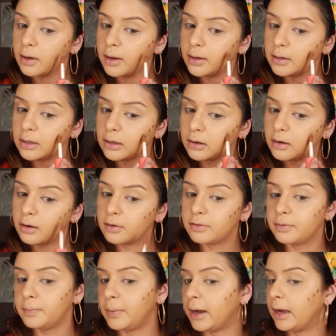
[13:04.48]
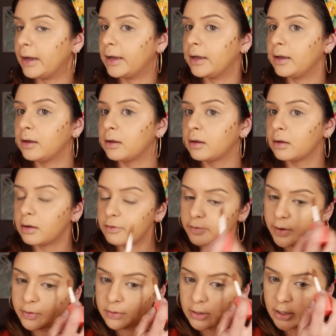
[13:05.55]
any of my
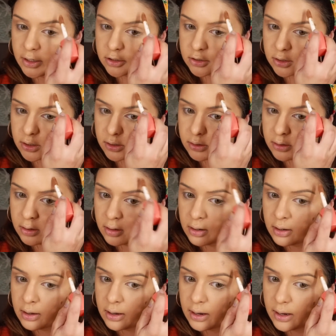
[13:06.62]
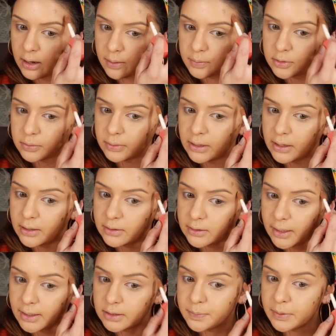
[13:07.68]
foundation. And I'm doing it in
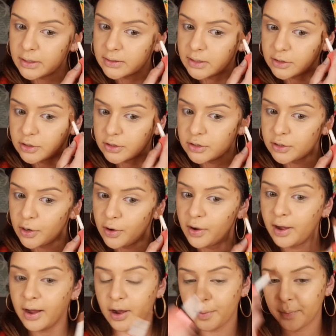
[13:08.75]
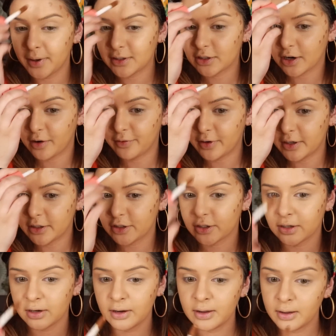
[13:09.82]
dots because I just saw how much coverage
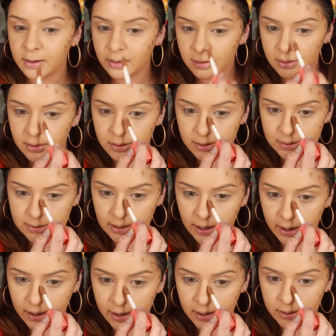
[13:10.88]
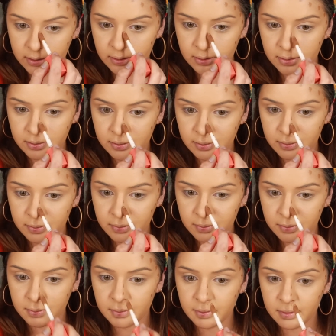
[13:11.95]
this had.
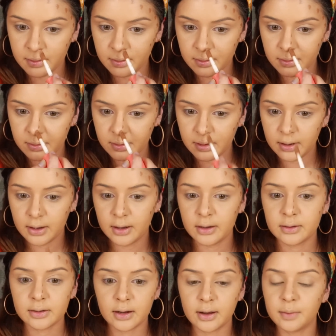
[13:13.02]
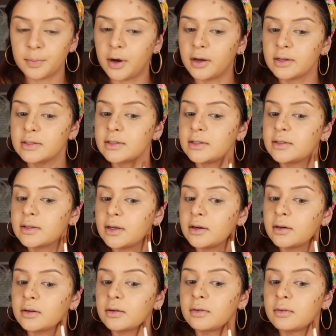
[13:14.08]
And I'm honestly
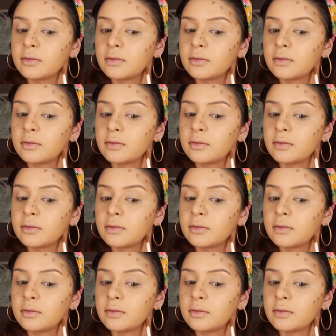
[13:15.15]
scared.